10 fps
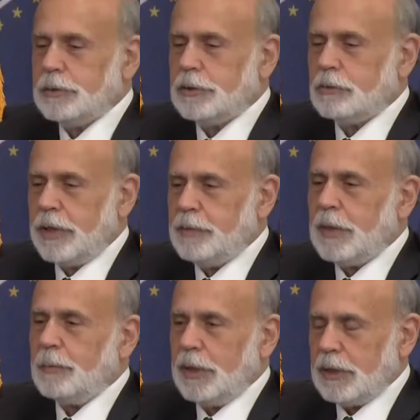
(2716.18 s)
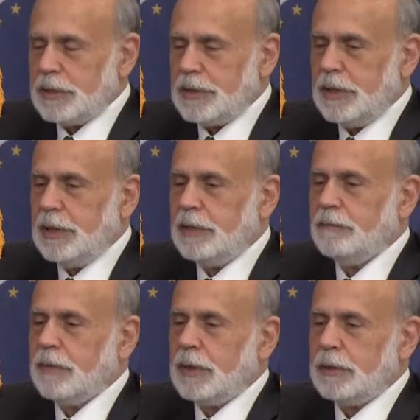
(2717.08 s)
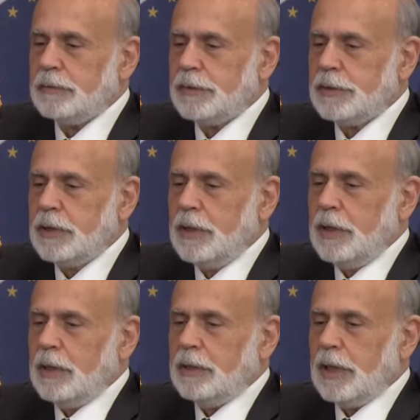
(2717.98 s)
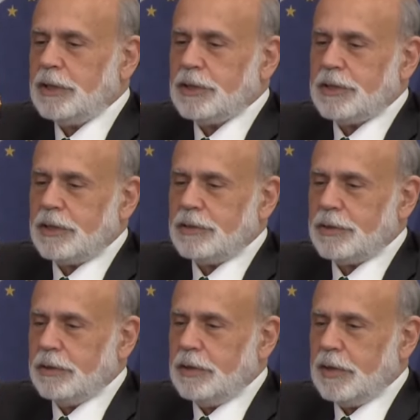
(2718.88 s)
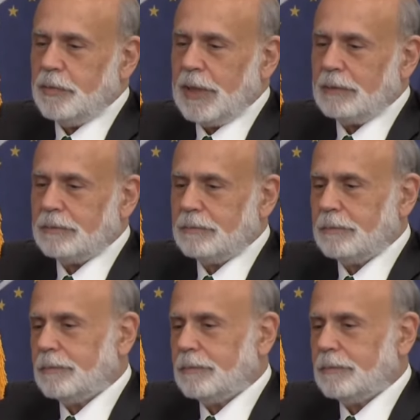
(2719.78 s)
just trying to make policy, it involves not just uncertainty about,